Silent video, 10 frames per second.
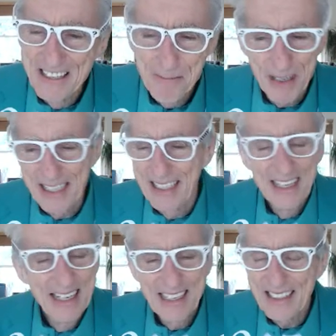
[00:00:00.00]
But
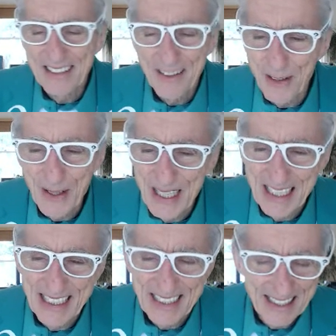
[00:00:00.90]
you'll never learn
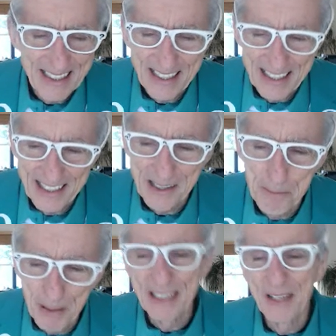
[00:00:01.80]
anything until you get your
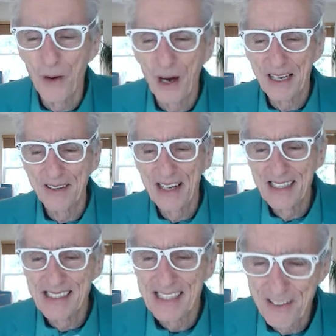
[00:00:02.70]
butt in the water, right,
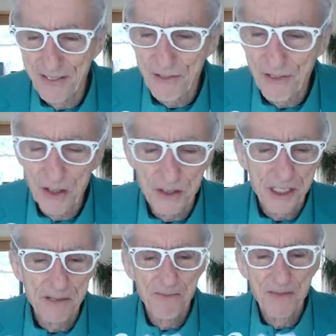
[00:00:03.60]
and see if it
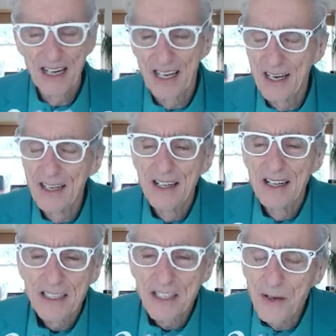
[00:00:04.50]
floats.
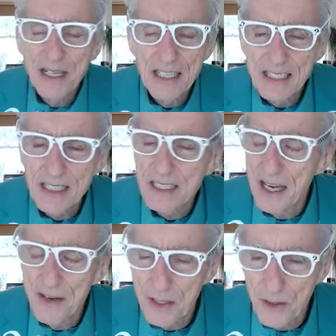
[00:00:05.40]
So it's the same
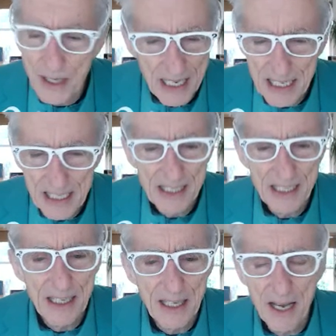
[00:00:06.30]
with doing anything
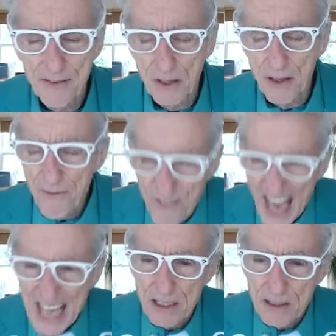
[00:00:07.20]
in life. So the
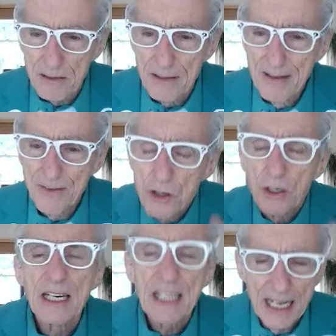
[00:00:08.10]
faster you
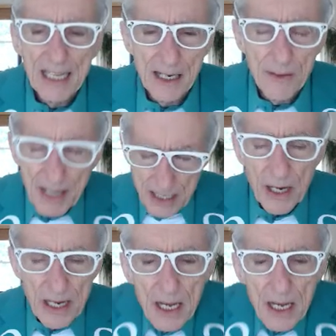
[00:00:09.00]
can get there, and that's right.